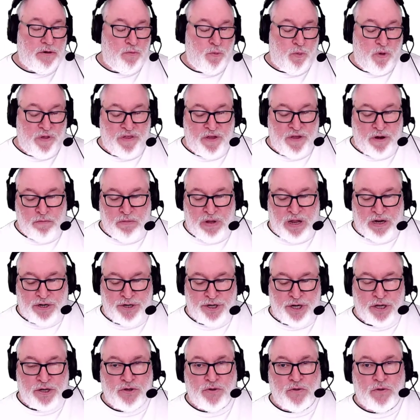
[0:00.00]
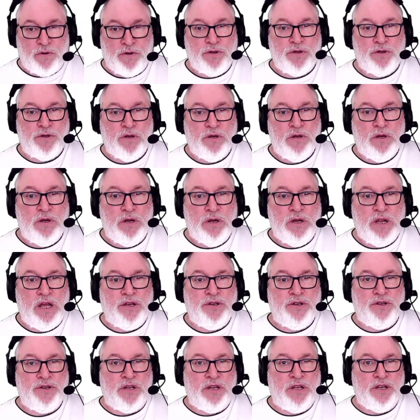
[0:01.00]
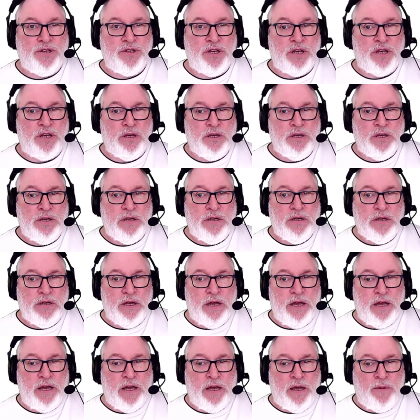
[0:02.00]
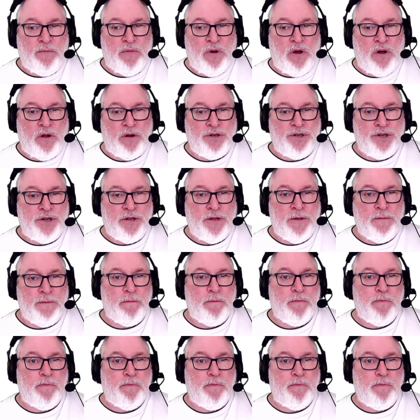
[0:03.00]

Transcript: within metric, so it's nice and easy. 100.